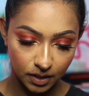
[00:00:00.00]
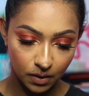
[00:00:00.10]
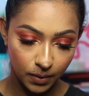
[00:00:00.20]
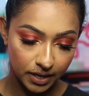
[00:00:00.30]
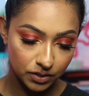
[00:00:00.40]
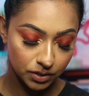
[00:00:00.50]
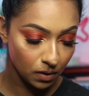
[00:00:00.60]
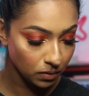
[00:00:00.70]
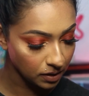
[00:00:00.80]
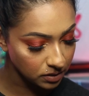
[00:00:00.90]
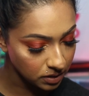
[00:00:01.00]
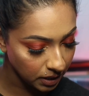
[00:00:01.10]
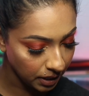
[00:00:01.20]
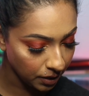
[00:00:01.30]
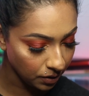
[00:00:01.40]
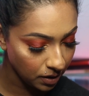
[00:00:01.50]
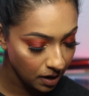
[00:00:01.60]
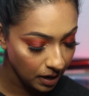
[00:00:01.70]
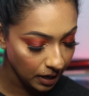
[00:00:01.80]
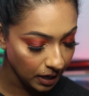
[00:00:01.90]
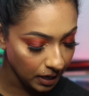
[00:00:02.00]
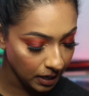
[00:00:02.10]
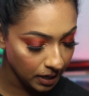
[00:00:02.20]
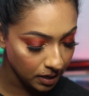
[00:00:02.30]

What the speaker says: Okay, so let's see here. It